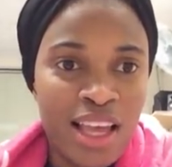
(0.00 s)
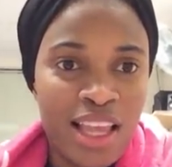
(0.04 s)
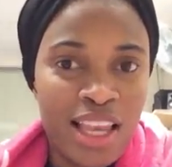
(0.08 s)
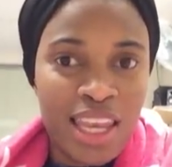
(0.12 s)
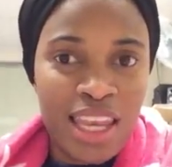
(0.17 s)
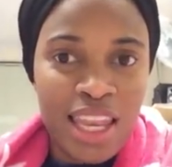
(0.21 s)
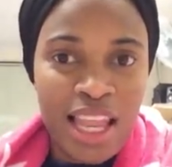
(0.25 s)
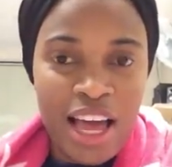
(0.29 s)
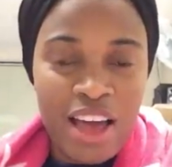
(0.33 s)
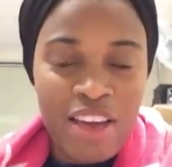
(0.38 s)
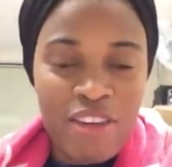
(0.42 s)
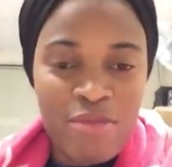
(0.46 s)

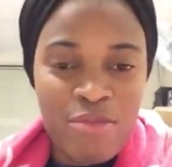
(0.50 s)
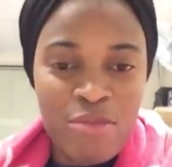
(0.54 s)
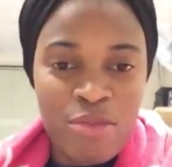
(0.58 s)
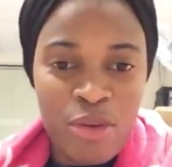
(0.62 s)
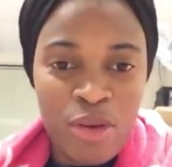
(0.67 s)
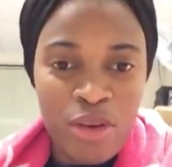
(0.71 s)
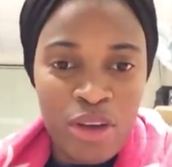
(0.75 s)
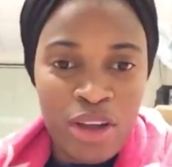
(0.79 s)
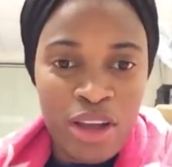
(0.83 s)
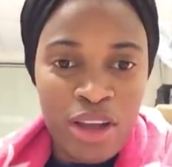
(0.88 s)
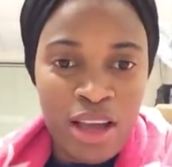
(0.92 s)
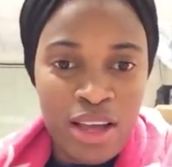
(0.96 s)
live
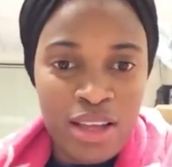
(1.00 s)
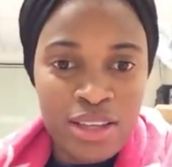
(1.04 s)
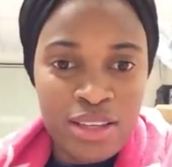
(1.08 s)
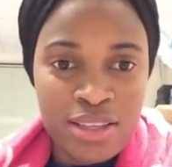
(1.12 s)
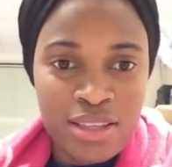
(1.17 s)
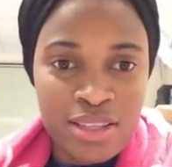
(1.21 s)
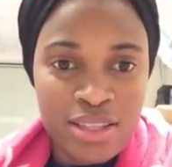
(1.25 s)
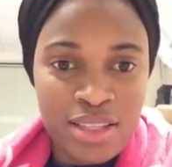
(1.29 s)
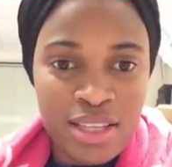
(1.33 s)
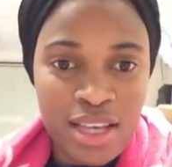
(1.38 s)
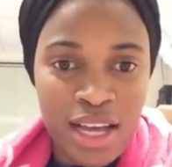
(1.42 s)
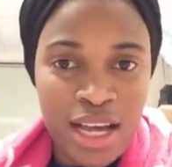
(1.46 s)

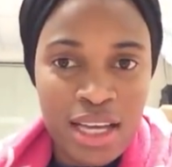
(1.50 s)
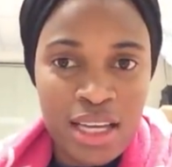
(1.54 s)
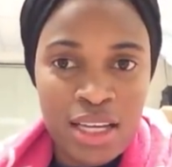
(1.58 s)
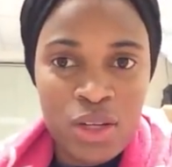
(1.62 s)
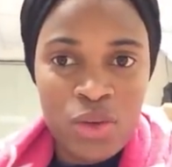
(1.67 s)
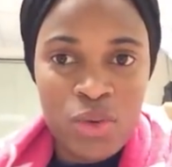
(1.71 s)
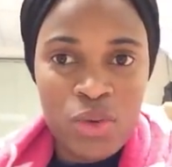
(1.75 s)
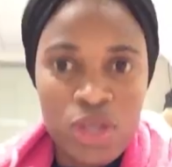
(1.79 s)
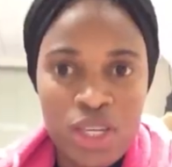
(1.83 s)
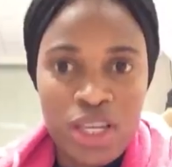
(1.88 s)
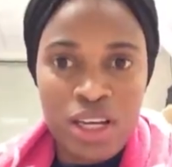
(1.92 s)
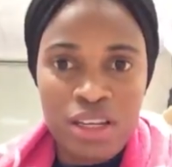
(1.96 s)
broadcast.
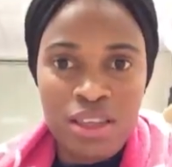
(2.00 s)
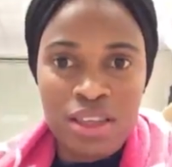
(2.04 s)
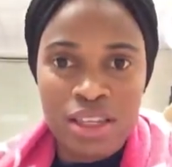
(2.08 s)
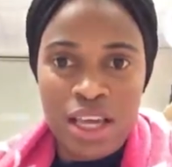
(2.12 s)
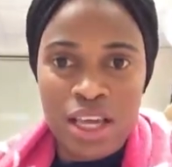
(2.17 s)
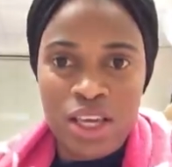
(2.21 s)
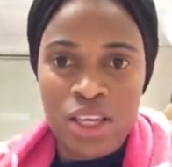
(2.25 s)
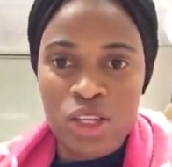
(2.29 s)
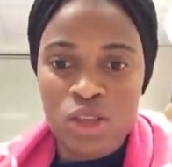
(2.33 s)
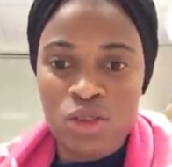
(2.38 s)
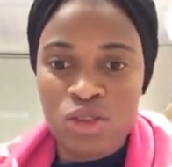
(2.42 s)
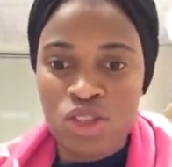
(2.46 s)
Hallelujah.
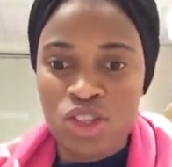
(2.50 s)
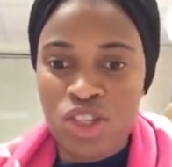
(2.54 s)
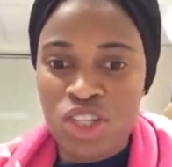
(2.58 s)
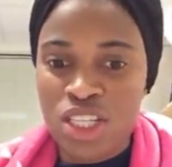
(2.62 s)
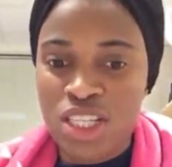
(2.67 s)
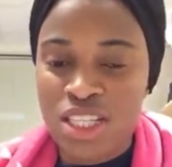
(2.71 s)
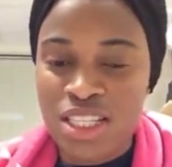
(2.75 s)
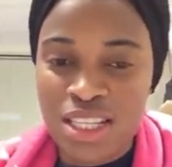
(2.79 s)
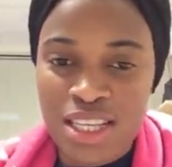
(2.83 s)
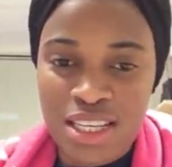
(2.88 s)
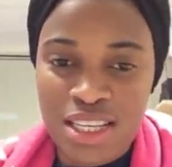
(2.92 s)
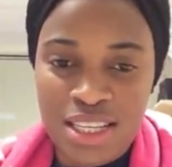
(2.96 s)
Thank you,
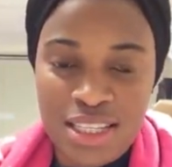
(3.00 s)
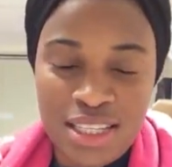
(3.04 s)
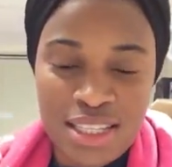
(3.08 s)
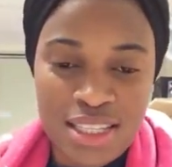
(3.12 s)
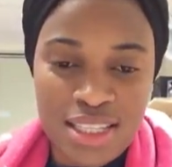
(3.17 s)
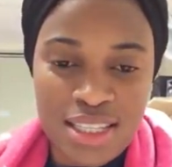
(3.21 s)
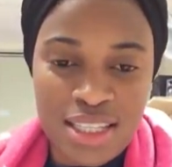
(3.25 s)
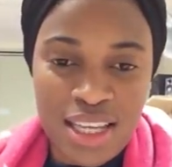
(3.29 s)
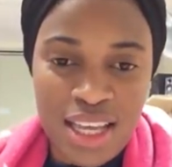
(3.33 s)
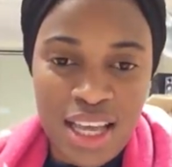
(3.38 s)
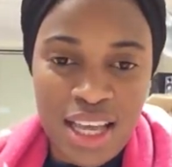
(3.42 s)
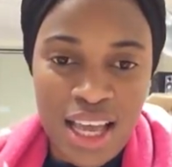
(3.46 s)

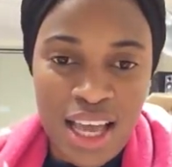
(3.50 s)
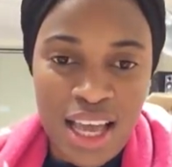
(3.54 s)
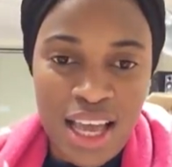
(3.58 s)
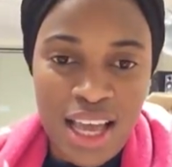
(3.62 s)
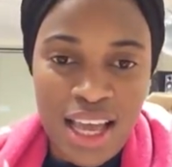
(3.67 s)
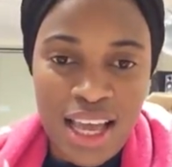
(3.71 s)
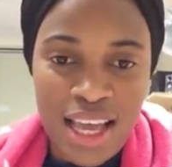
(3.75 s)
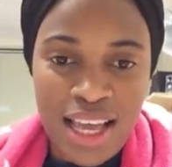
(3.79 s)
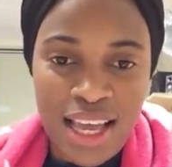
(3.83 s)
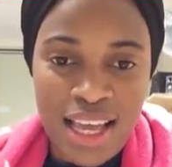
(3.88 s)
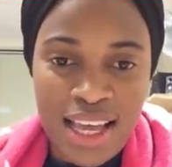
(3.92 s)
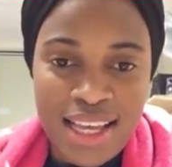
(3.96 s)
Jesus.
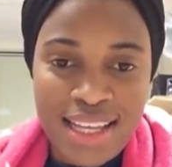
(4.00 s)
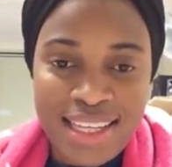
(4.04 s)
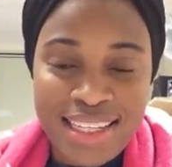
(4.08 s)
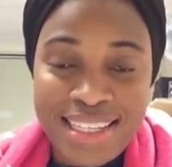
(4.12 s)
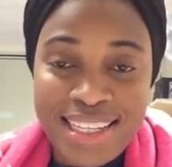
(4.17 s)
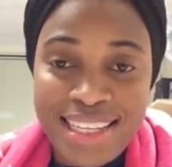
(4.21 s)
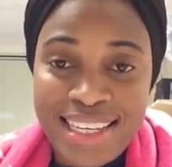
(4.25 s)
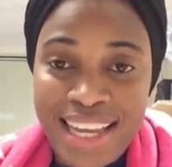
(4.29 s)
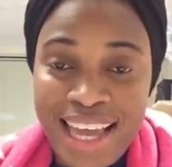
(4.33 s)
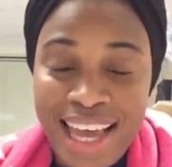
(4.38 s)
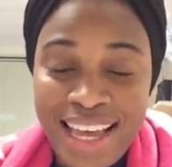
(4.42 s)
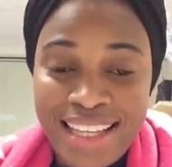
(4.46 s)

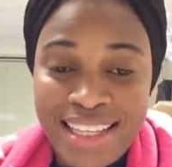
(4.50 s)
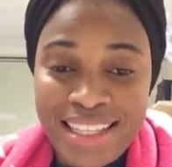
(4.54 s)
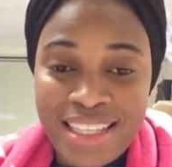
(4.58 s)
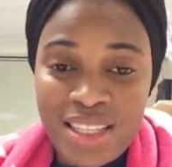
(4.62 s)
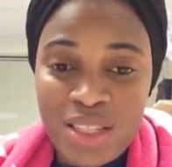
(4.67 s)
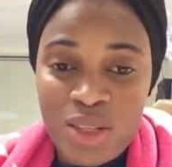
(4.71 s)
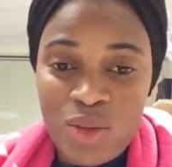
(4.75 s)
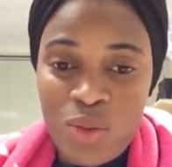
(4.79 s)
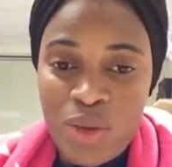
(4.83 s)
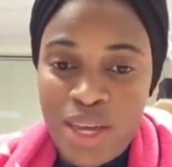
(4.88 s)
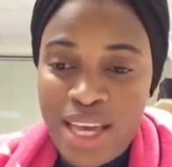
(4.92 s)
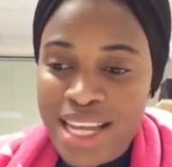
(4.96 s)
Tonight,
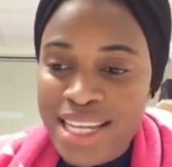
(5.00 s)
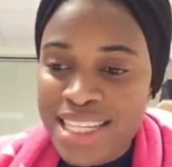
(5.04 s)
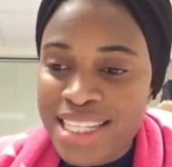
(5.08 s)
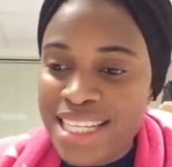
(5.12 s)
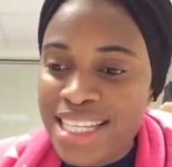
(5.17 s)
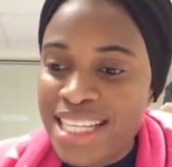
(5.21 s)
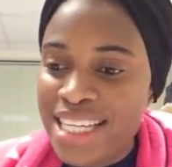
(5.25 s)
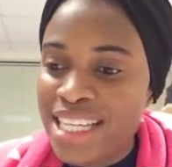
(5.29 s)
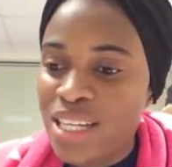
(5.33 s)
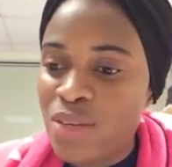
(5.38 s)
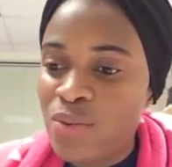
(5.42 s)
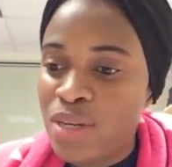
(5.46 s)
we are
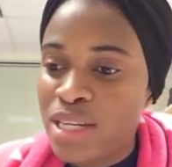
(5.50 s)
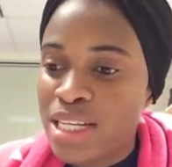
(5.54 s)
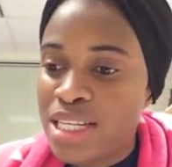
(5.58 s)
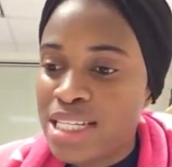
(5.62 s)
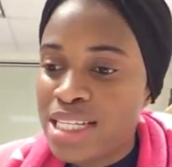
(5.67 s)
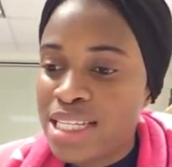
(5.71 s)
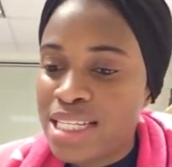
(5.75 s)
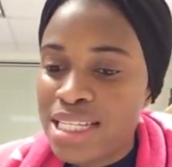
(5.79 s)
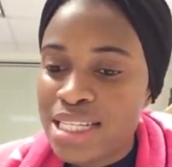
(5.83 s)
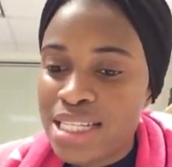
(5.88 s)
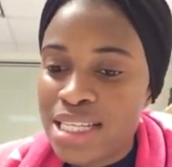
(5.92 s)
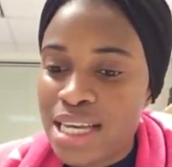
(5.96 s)
dealing
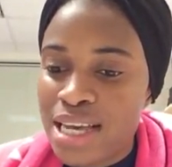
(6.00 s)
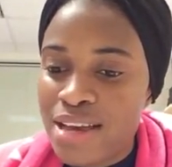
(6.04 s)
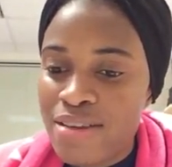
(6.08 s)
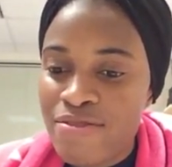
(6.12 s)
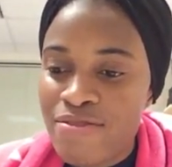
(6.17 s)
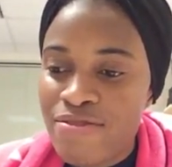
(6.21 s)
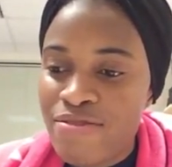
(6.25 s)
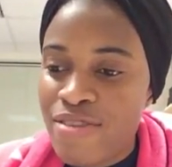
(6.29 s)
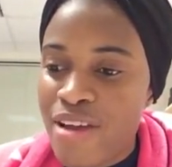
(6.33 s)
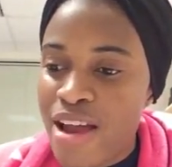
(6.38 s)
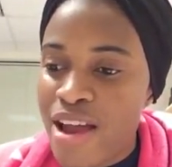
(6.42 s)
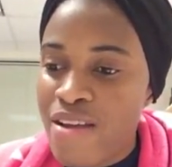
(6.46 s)
with a
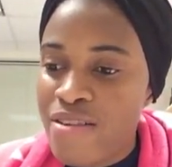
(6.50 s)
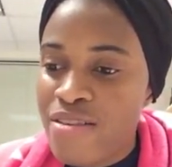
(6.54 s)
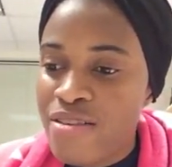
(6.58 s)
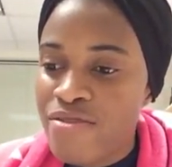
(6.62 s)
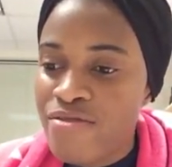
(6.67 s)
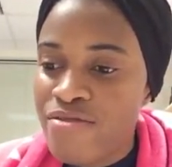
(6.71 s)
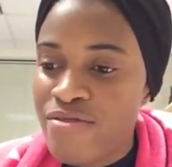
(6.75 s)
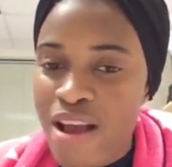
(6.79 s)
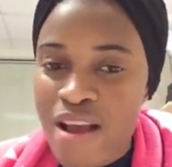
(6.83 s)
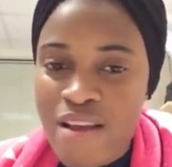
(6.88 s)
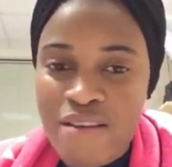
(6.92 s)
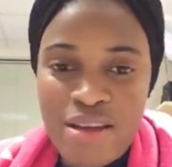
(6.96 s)
very,
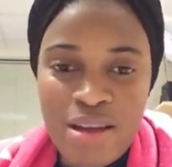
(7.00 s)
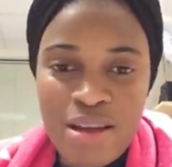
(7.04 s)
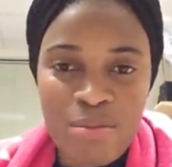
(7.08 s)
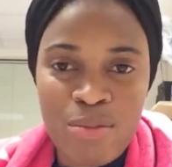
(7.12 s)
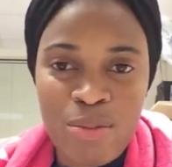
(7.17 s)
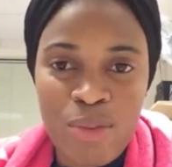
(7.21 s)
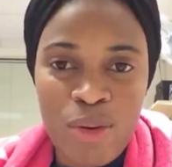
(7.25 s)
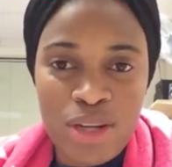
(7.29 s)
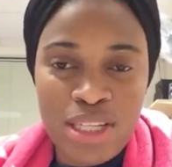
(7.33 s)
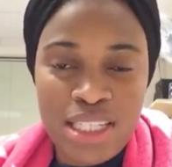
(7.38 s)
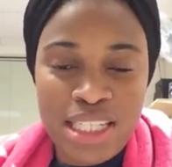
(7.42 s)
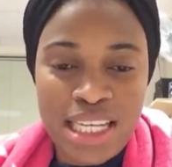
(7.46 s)
very
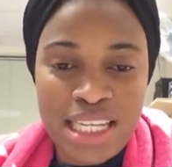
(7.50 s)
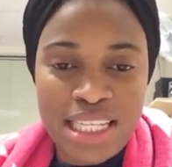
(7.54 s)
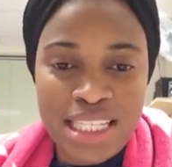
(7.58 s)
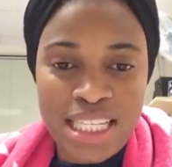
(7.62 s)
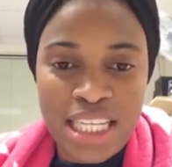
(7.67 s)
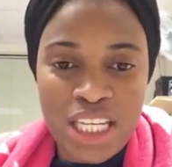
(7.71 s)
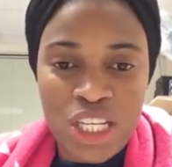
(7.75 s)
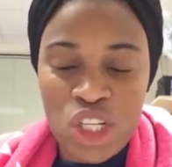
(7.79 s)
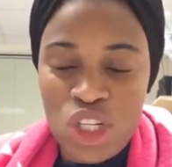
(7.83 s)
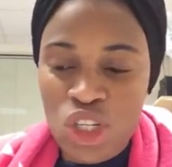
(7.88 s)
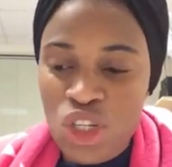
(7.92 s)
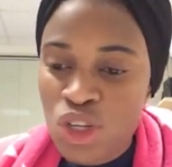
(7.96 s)
important
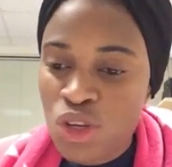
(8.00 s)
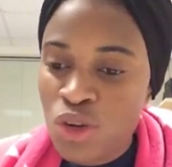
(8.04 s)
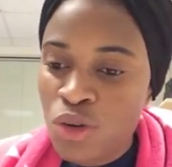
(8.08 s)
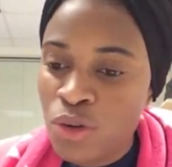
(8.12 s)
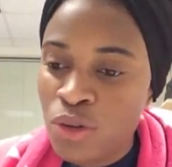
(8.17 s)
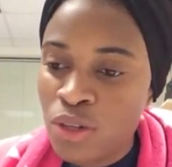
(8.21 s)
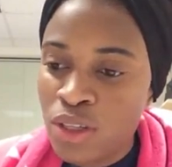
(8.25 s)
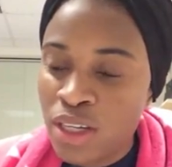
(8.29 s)
issue.